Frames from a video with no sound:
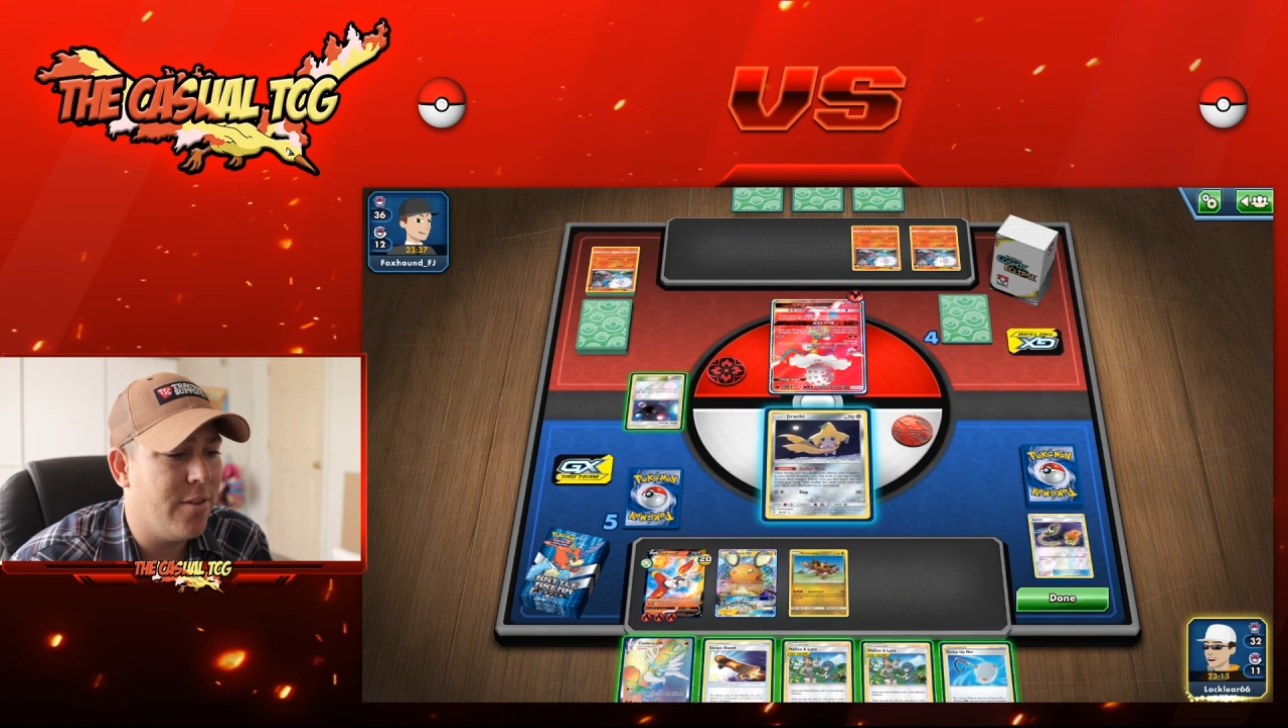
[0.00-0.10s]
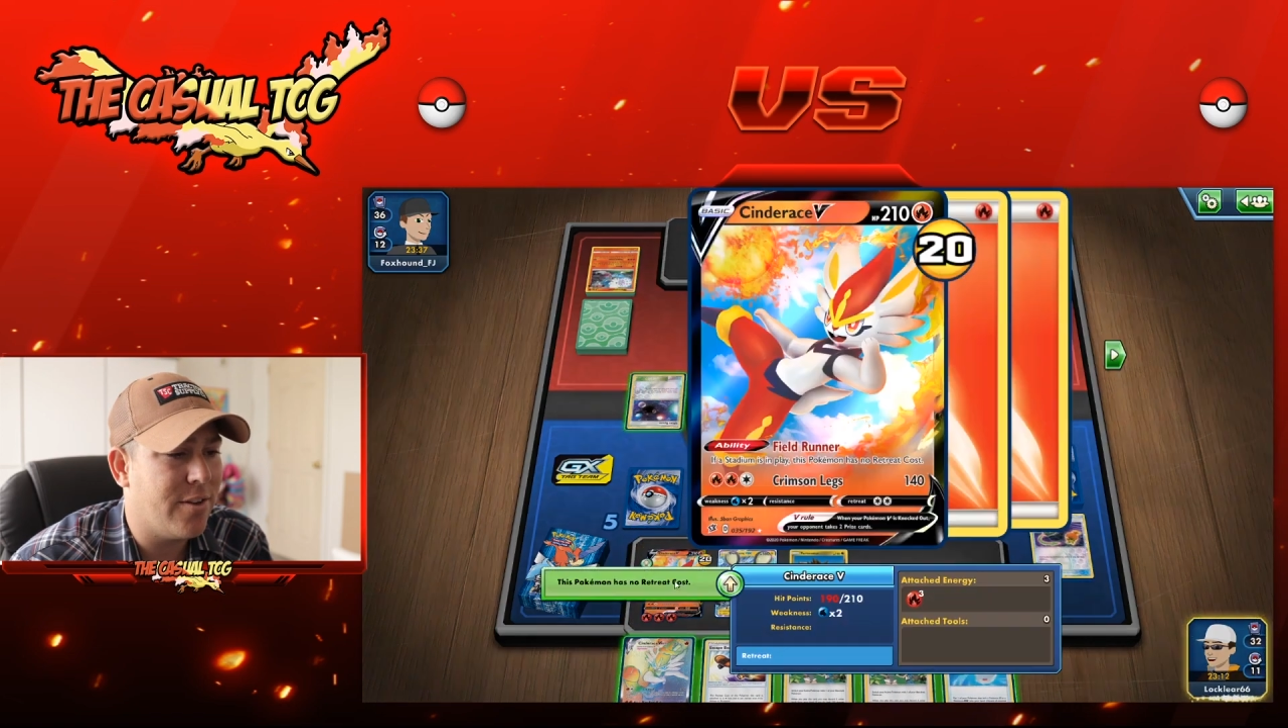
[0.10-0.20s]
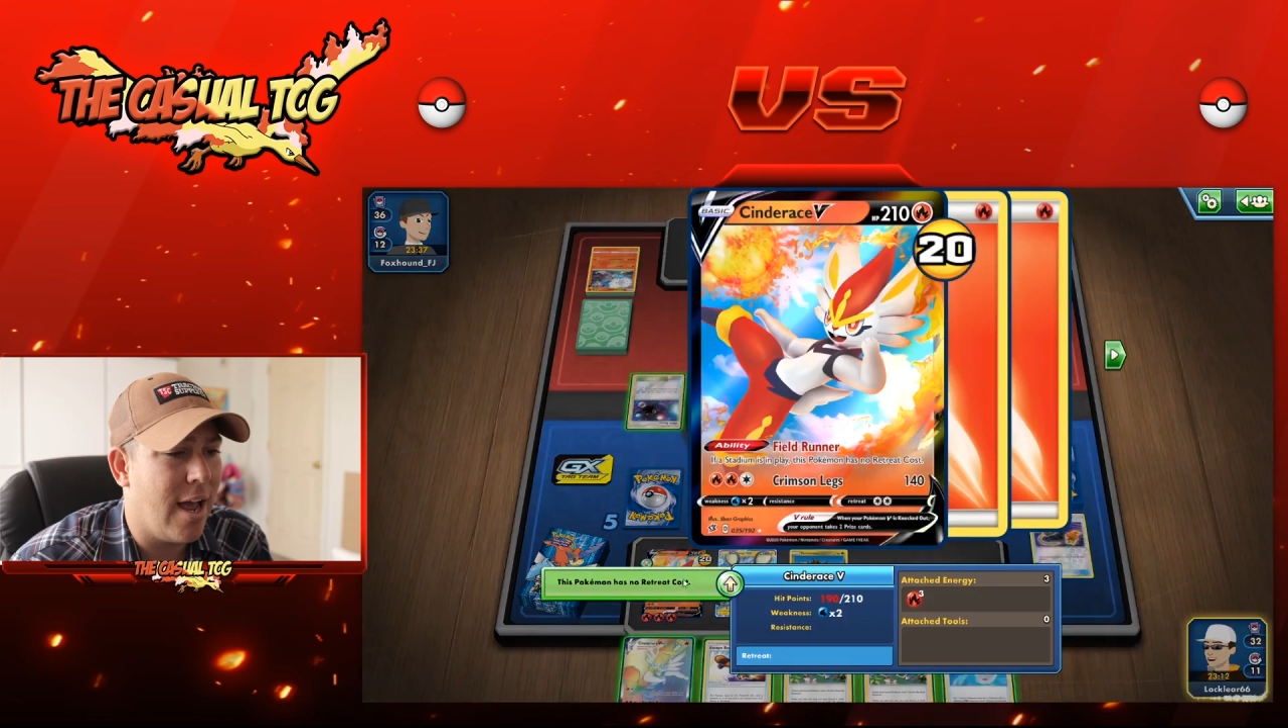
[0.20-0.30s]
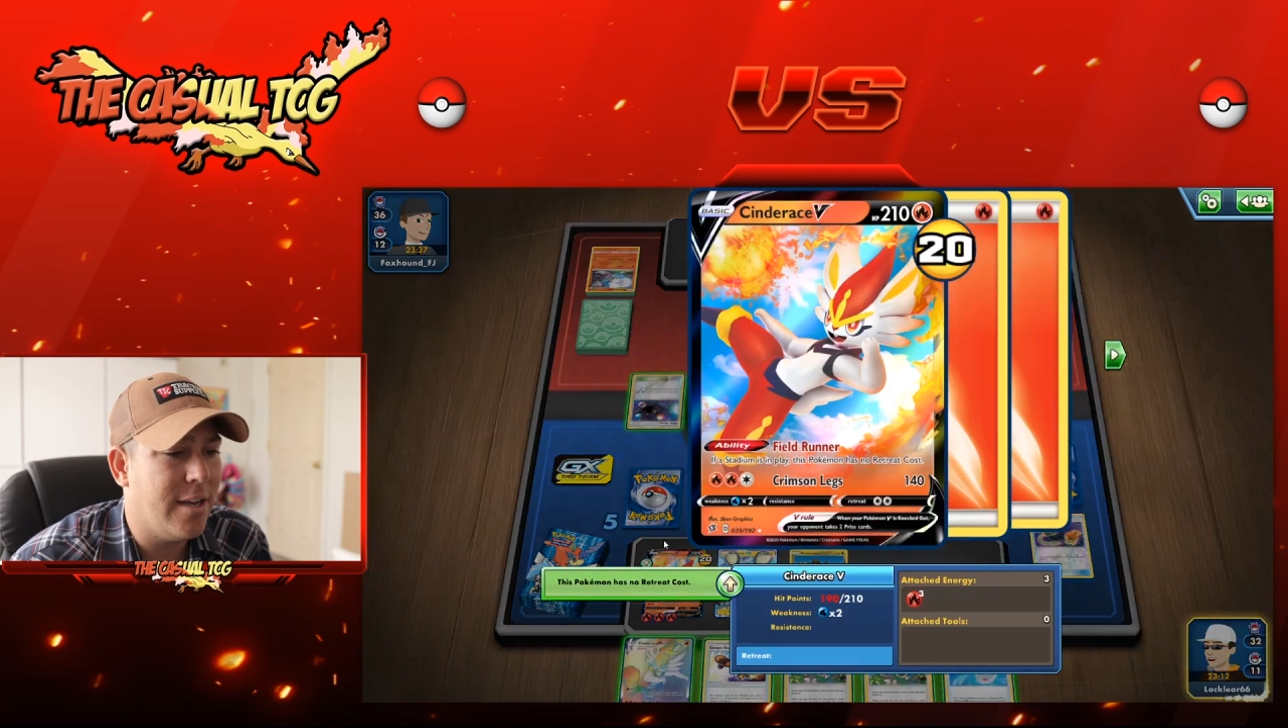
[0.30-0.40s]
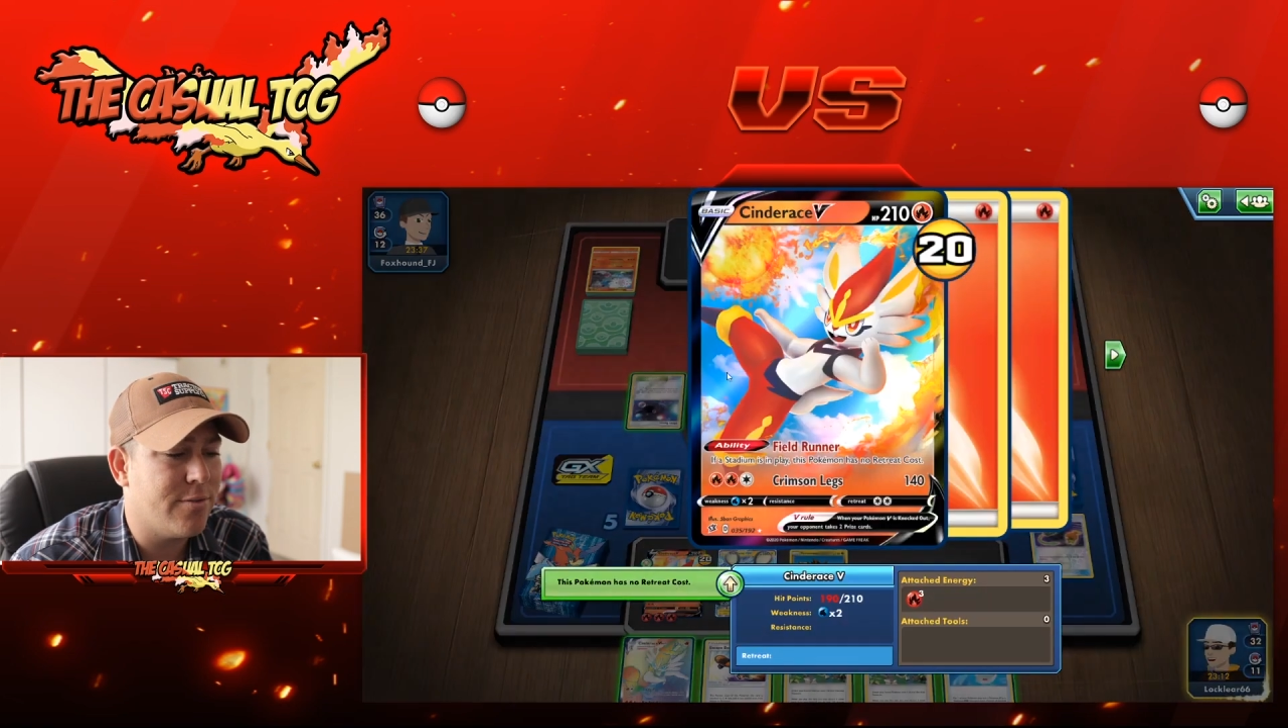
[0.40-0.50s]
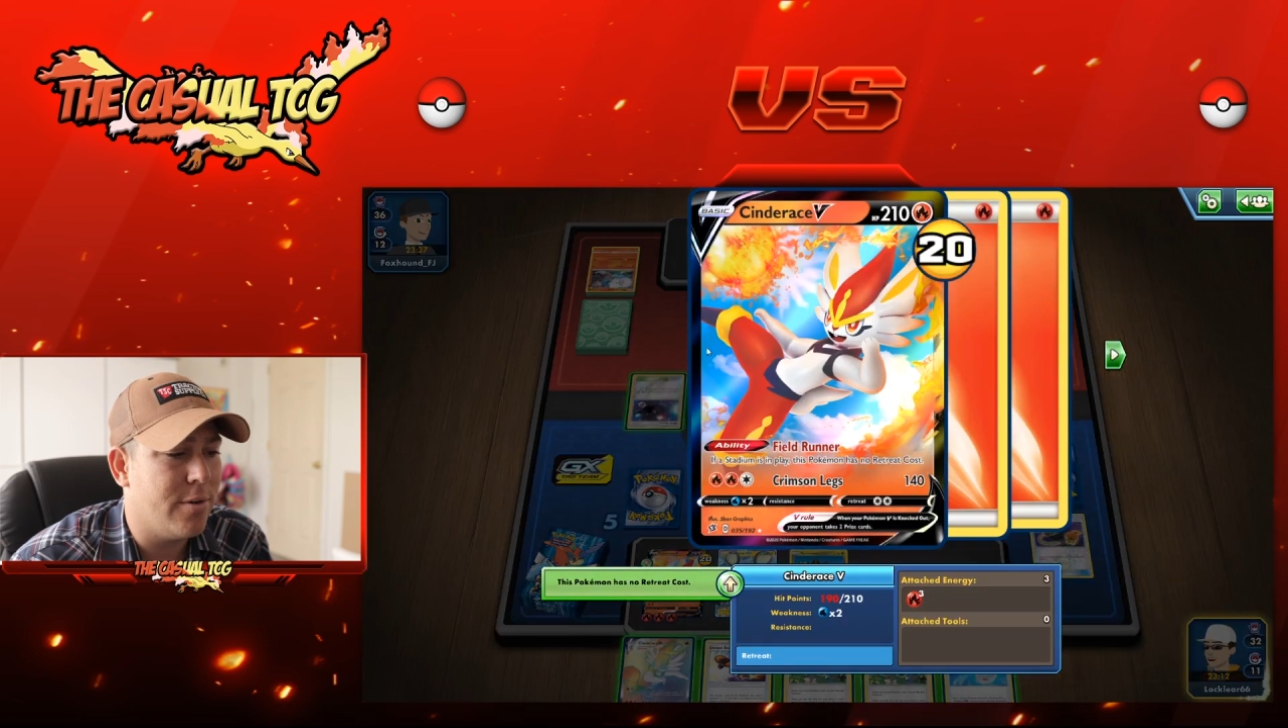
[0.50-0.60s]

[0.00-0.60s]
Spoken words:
This guy has